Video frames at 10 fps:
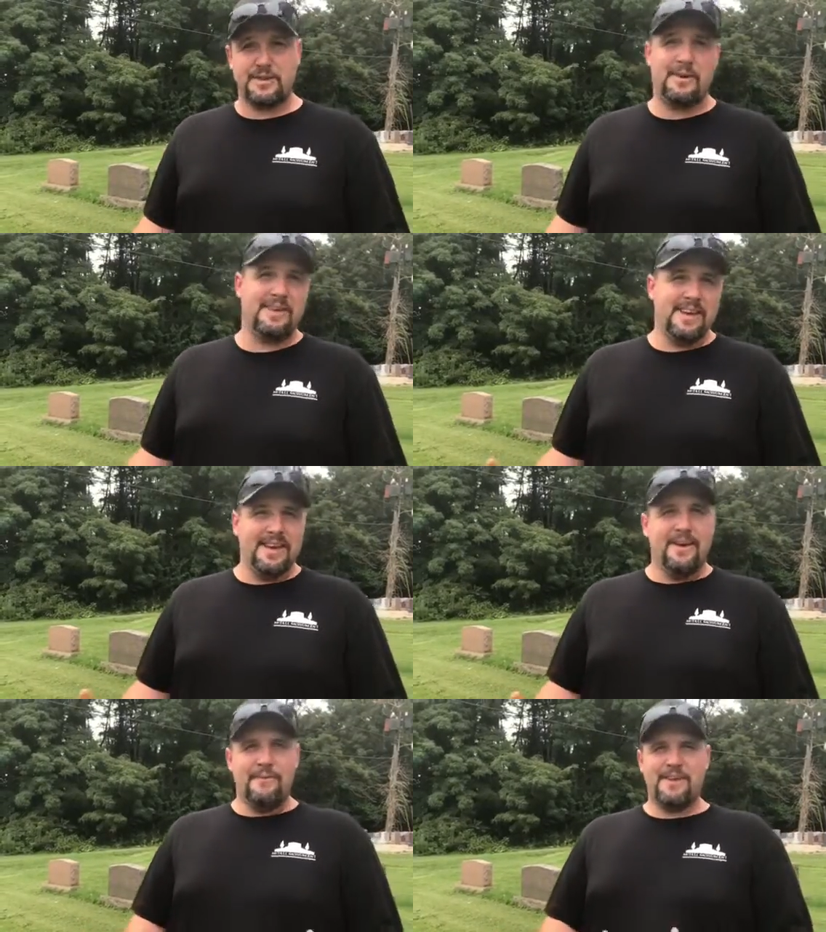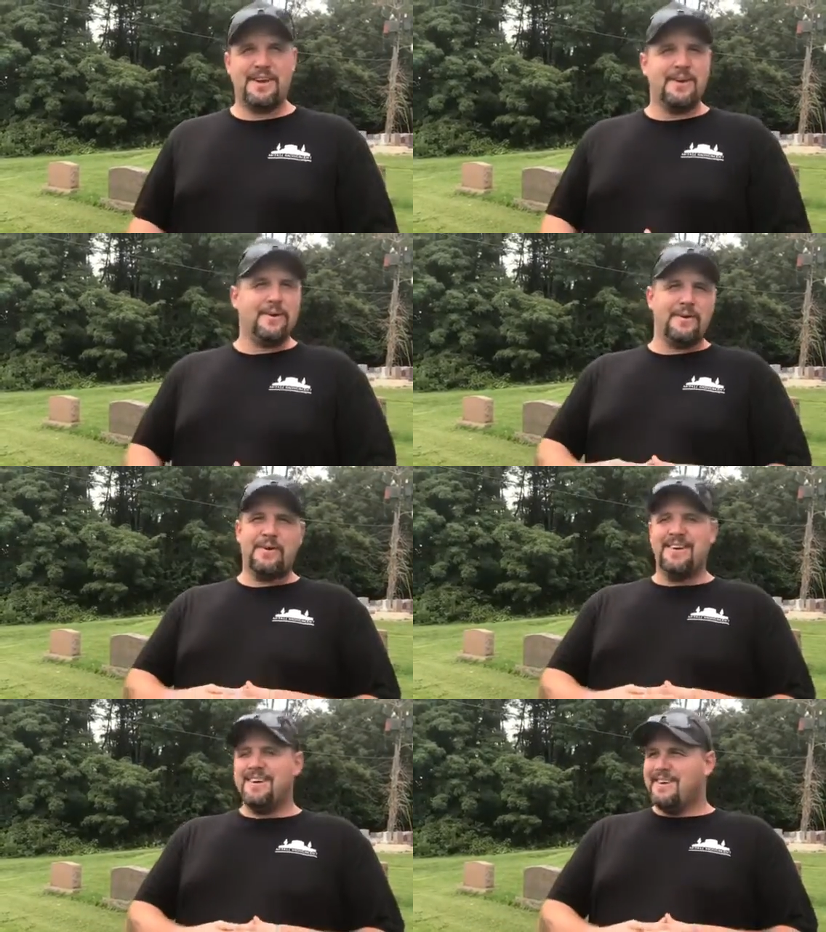So we
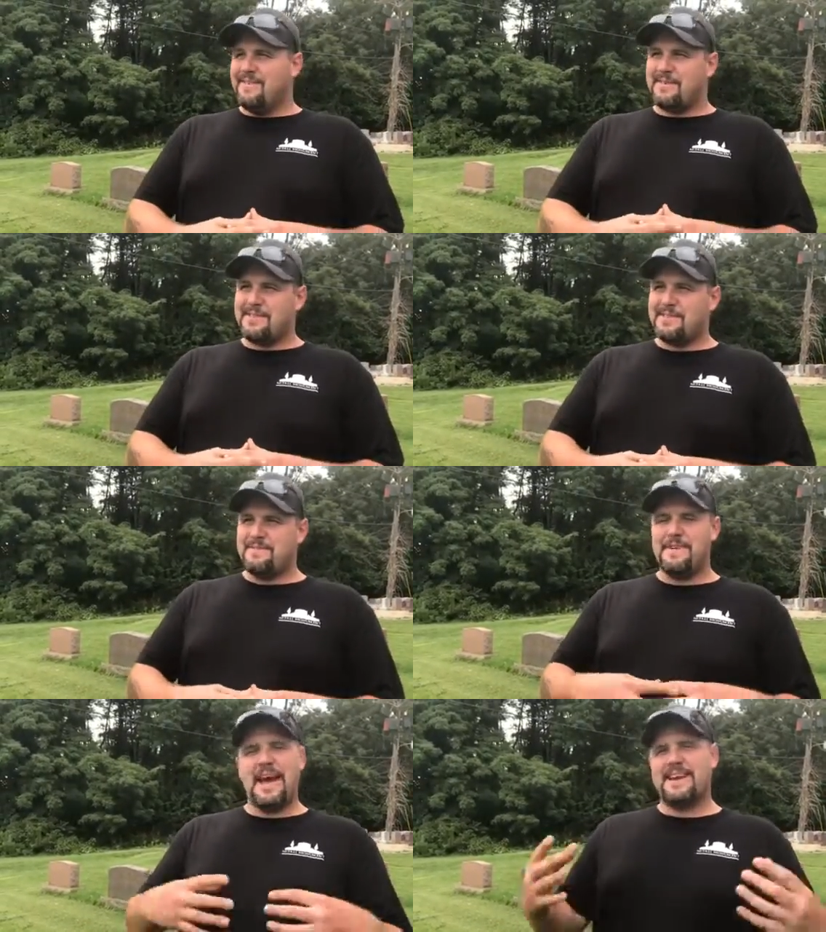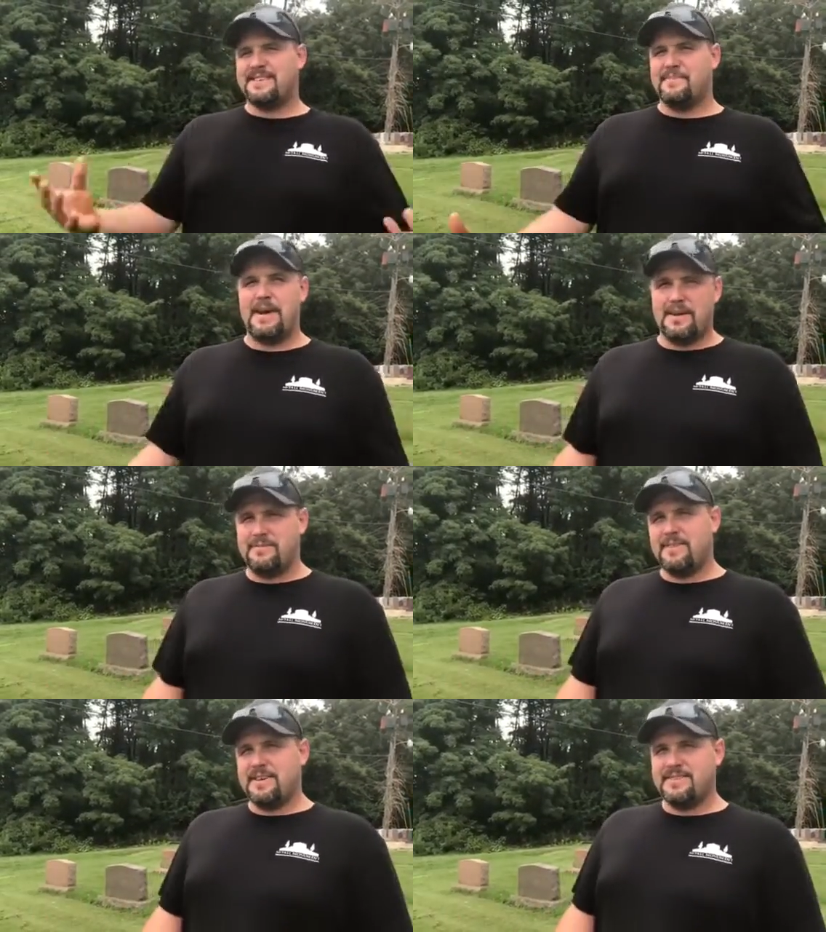go with this vast amount
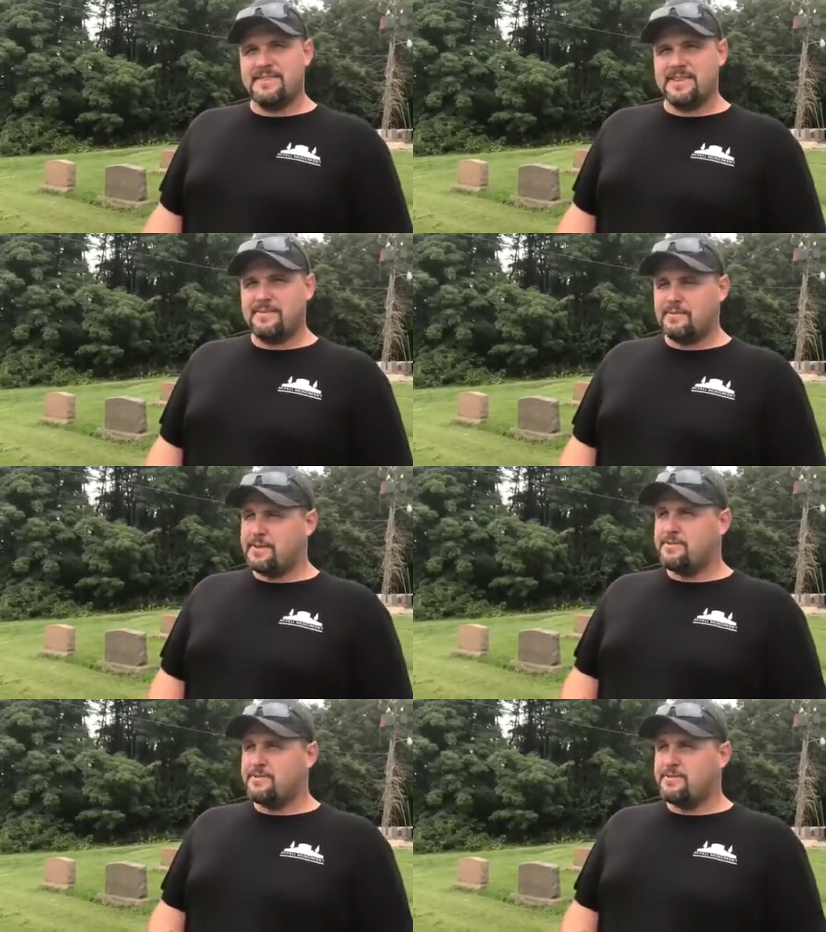of things. So we